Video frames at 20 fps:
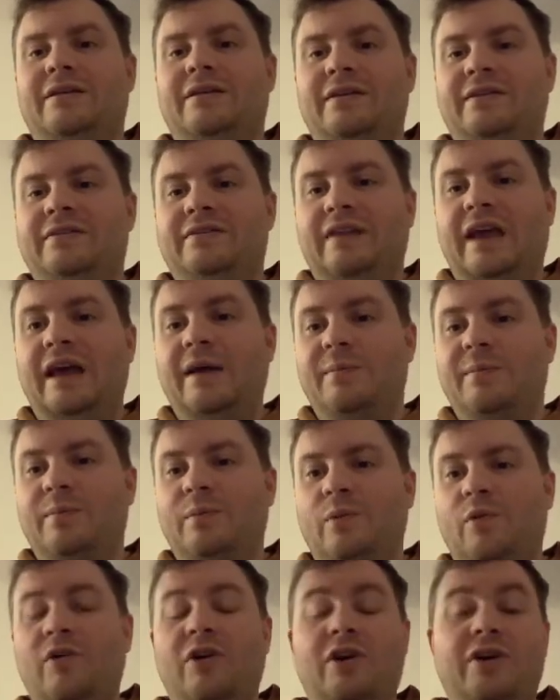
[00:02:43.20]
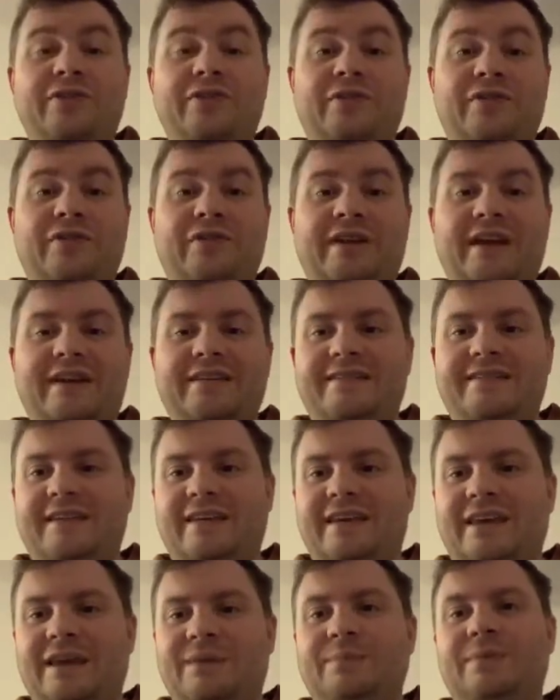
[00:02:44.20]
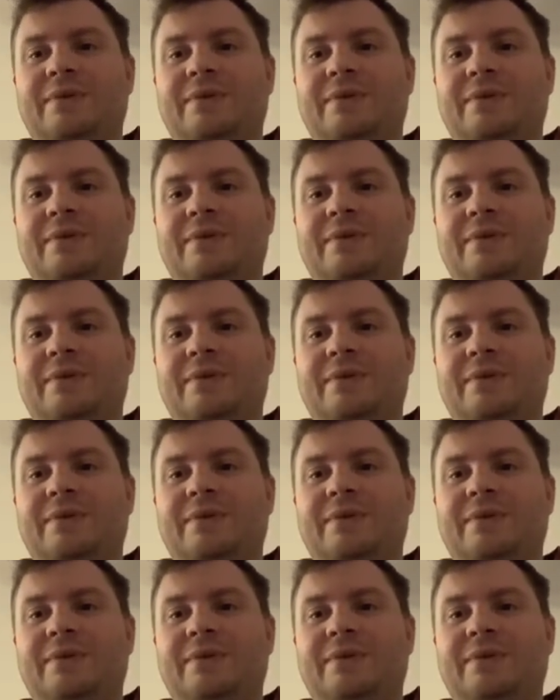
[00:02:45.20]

So yeah, moving on to the next team.